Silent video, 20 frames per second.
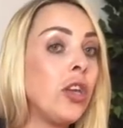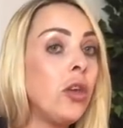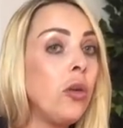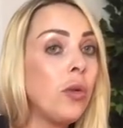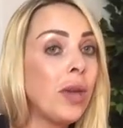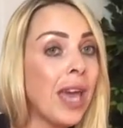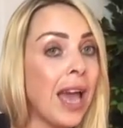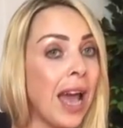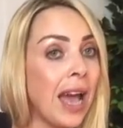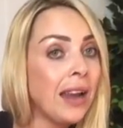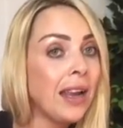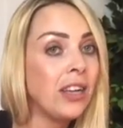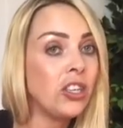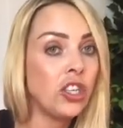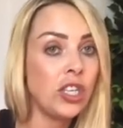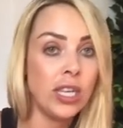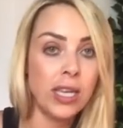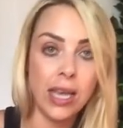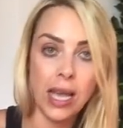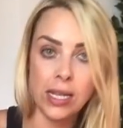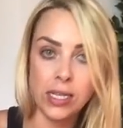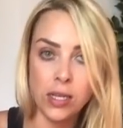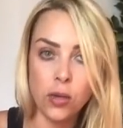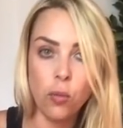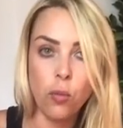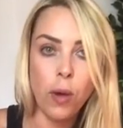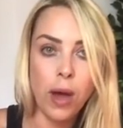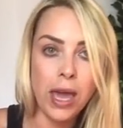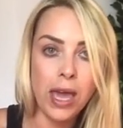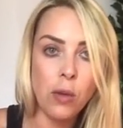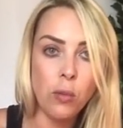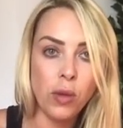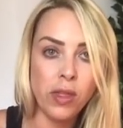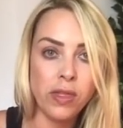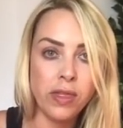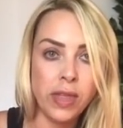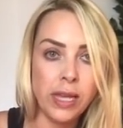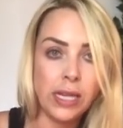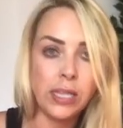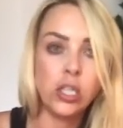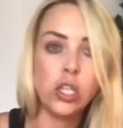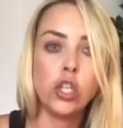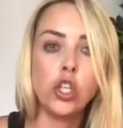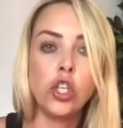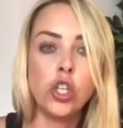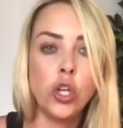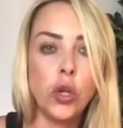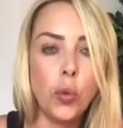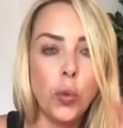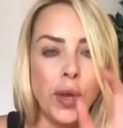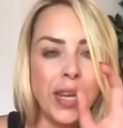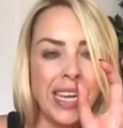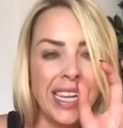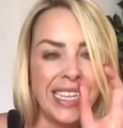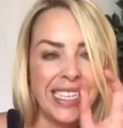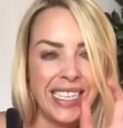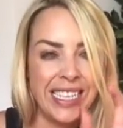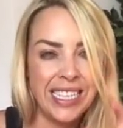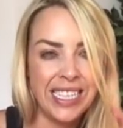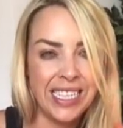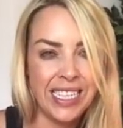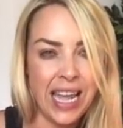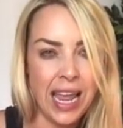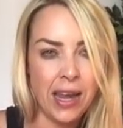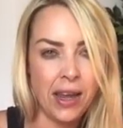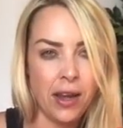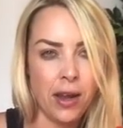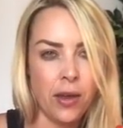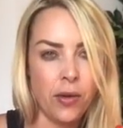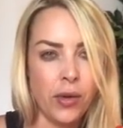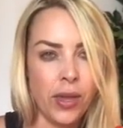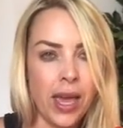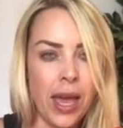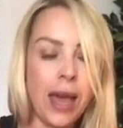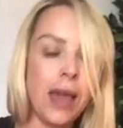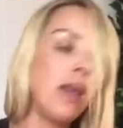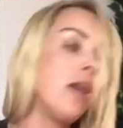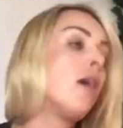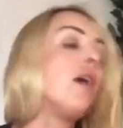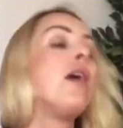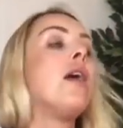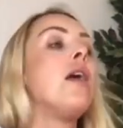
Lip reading: you can actually get away with this to an extent, okay?